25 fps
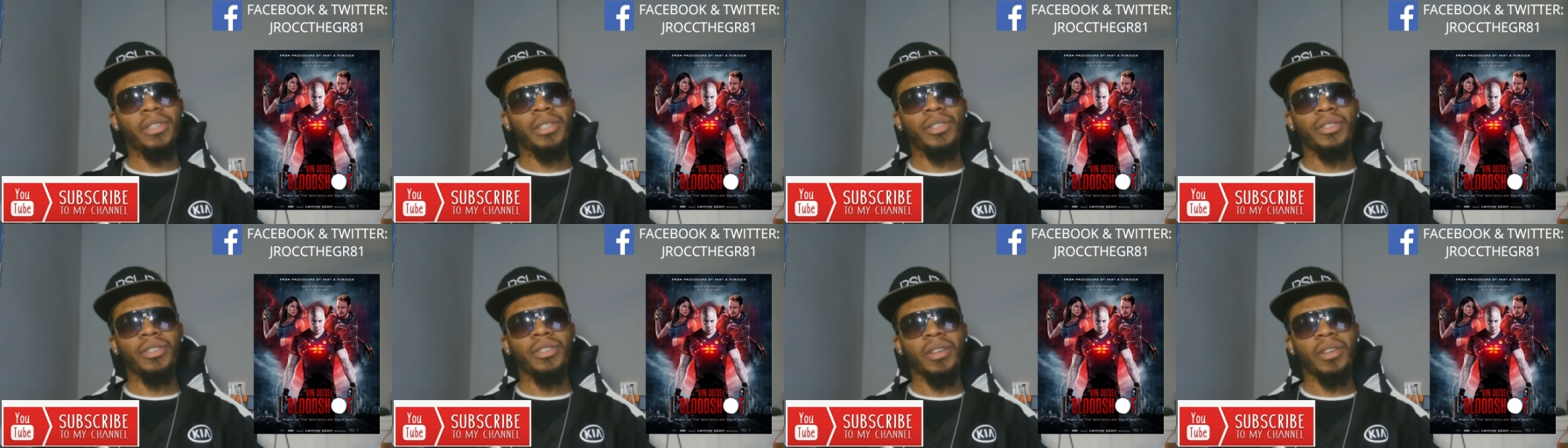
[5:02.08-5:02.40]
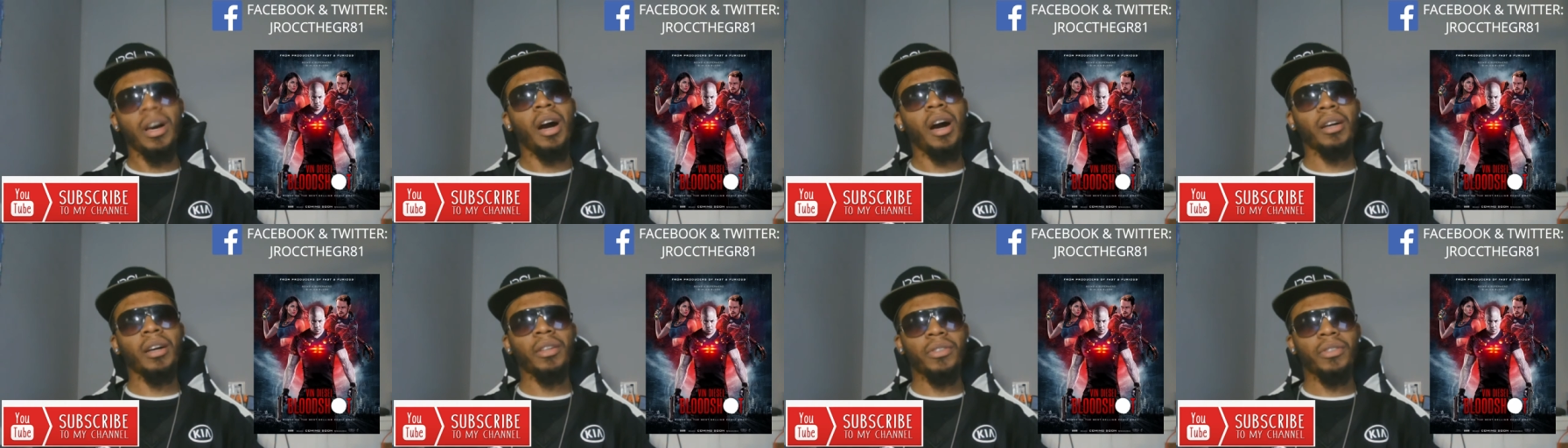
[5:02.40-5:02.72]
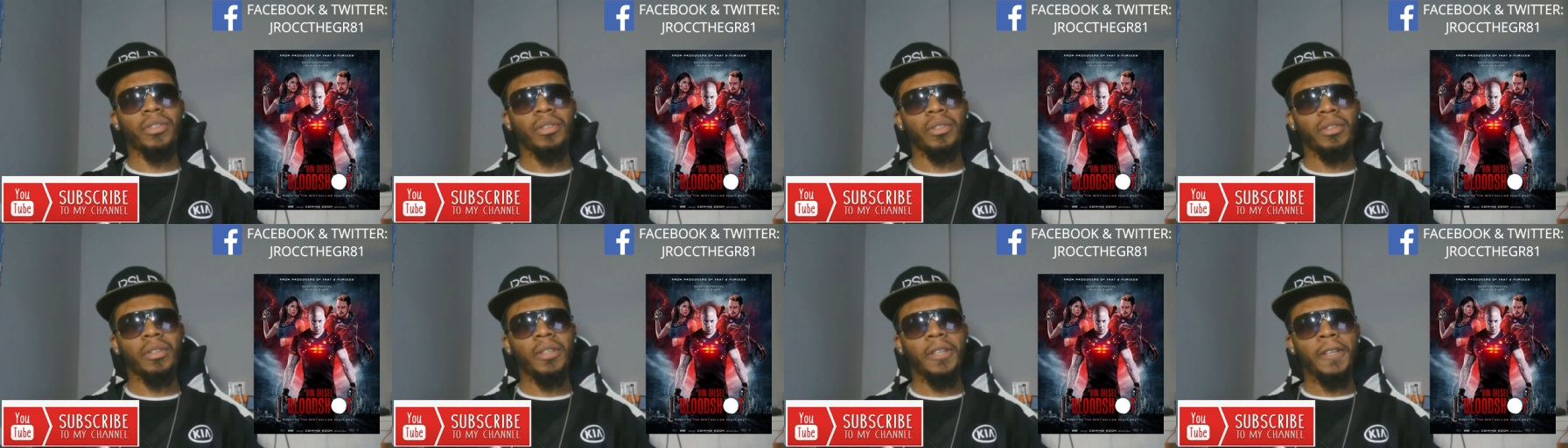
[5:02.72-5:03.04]

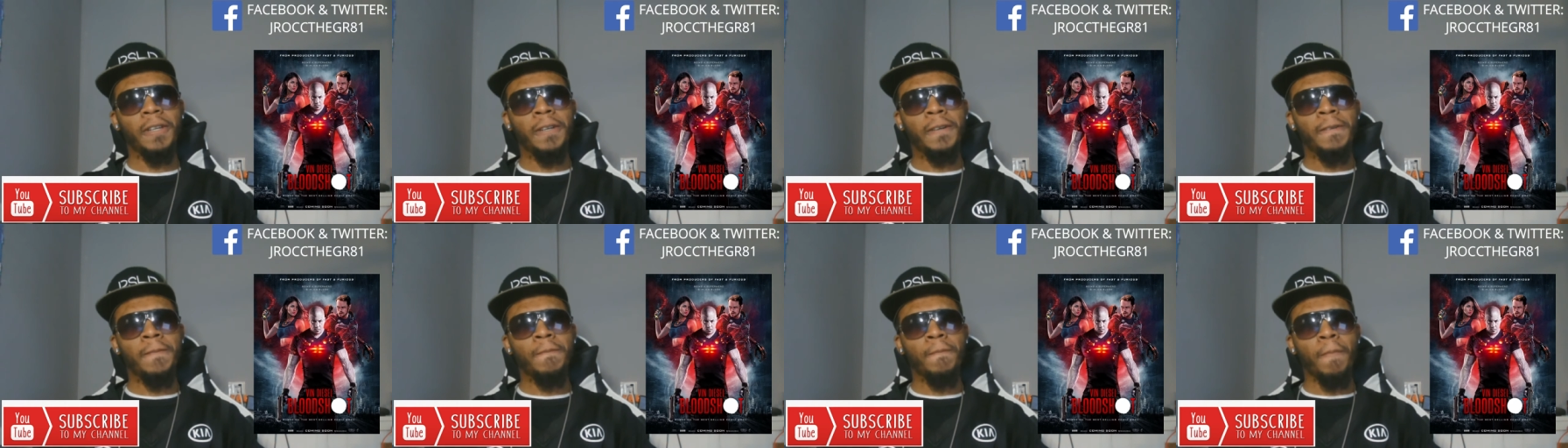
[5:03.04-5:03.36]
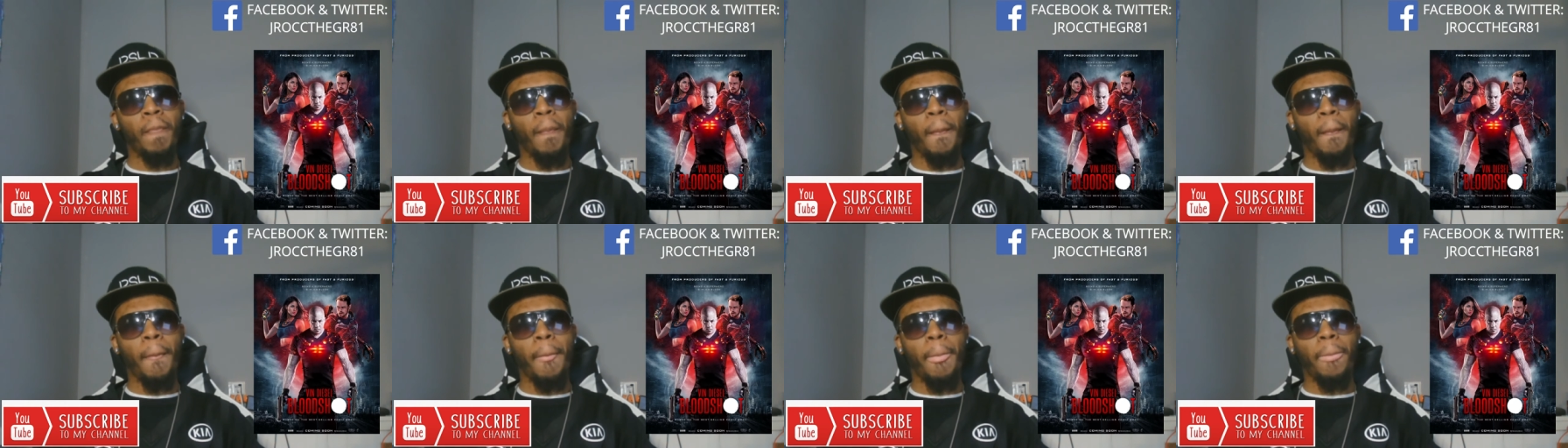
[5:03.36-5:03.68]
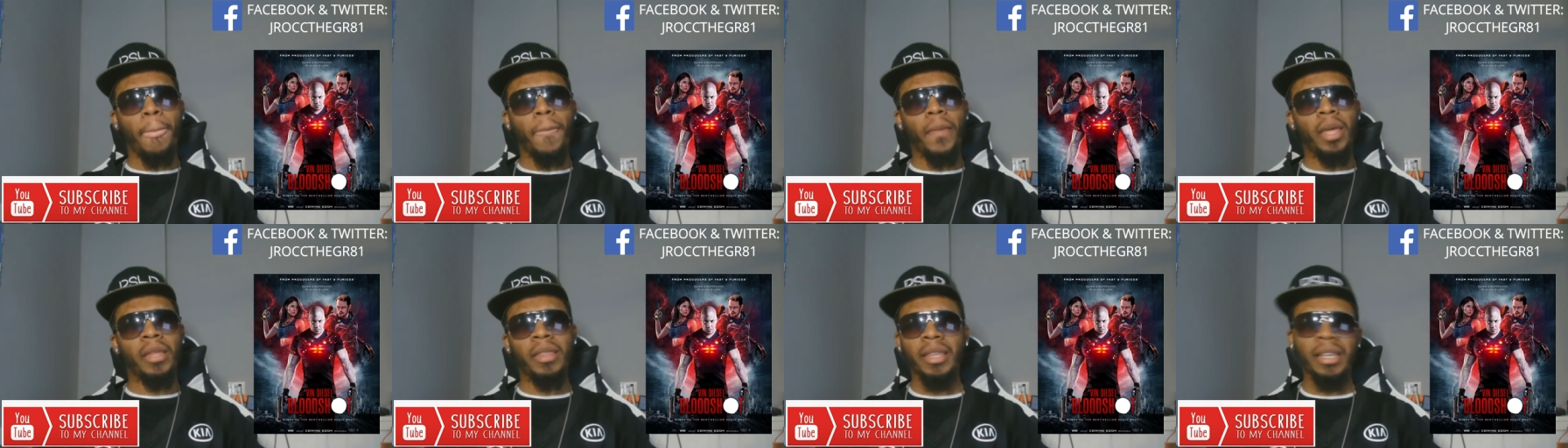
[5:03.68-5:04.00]
sucks.
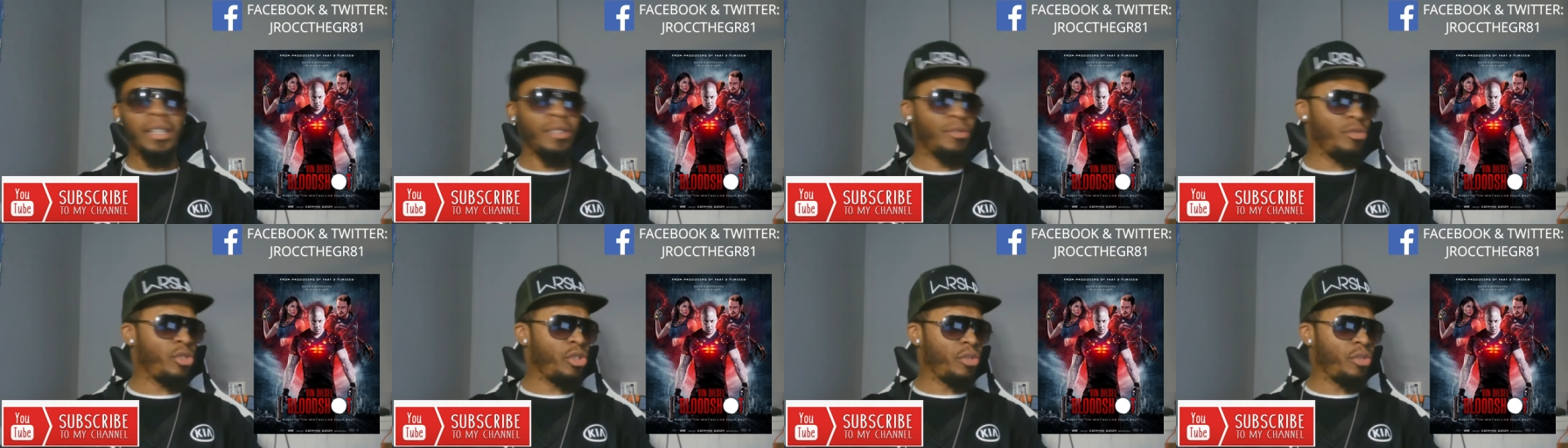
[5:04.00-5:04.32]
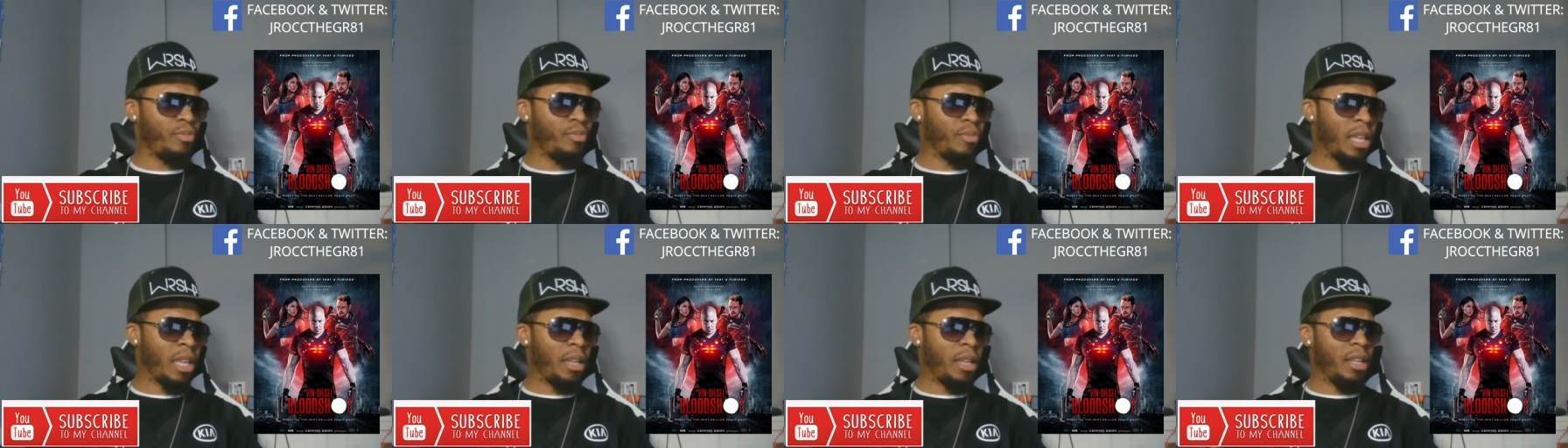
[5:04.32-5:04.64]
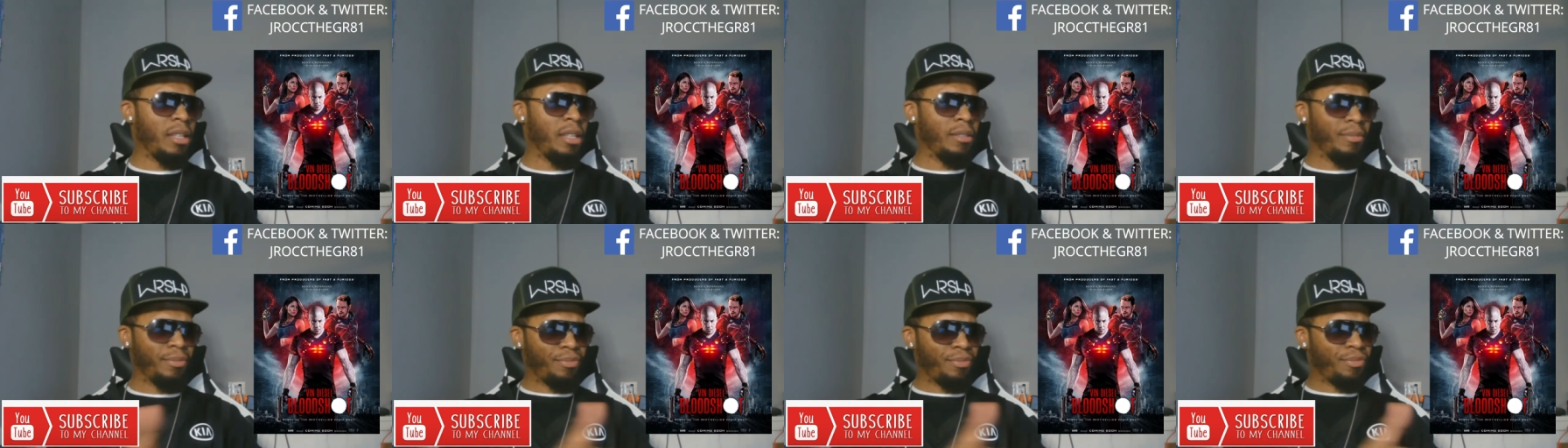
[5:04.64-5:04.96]
And then
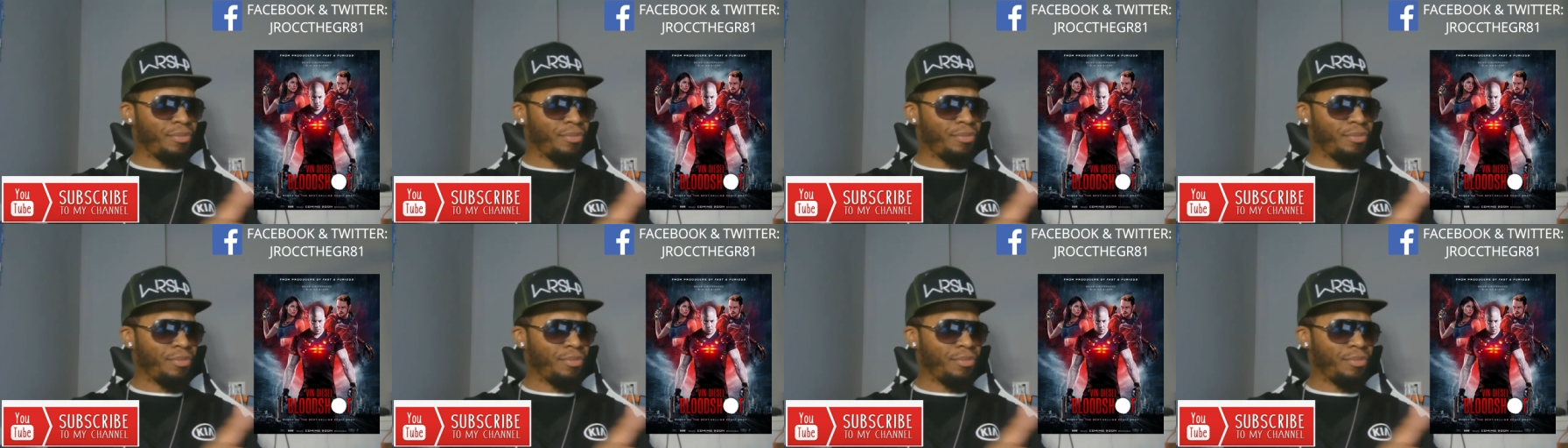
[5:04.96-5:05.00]
they